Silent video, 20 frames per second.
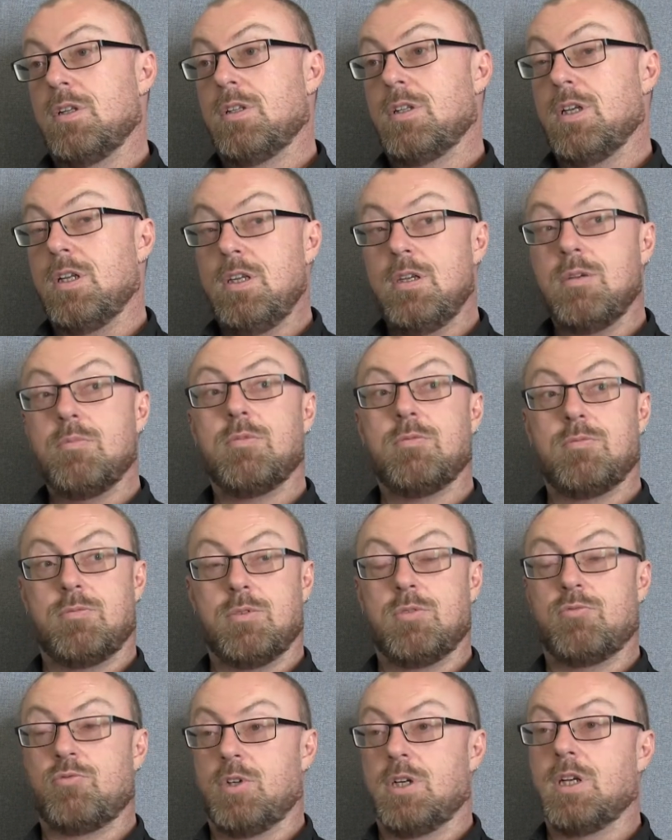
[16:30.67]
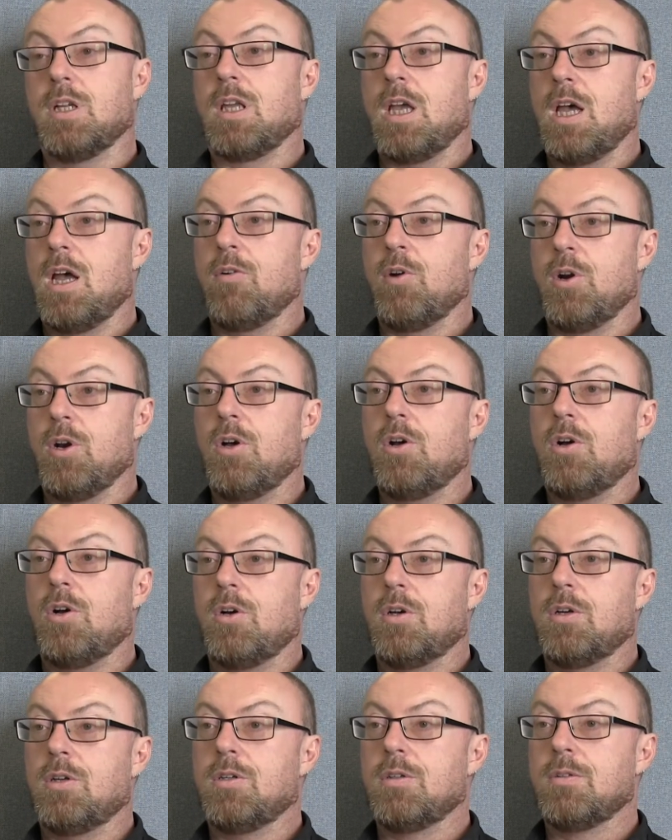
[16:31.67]
Then you would really care a
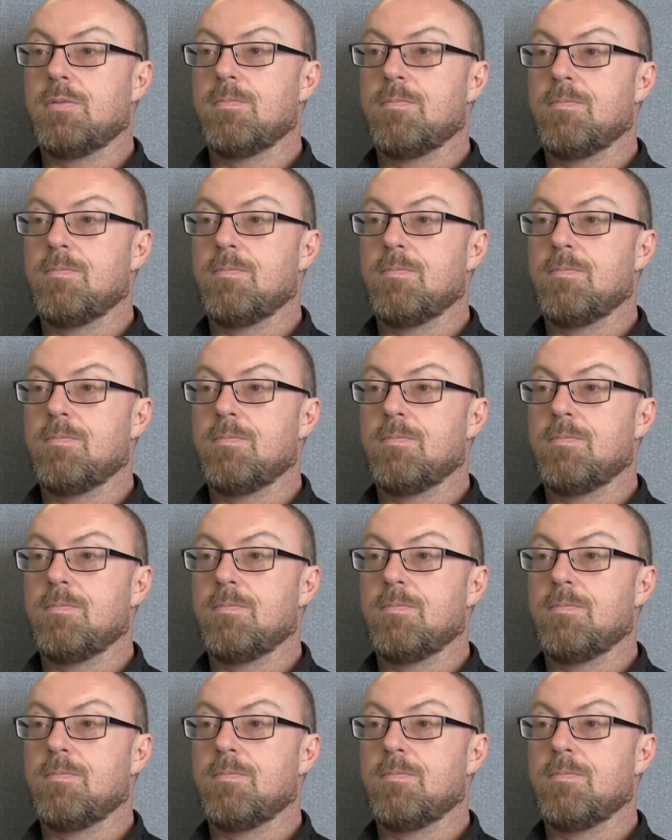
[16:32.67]
lot.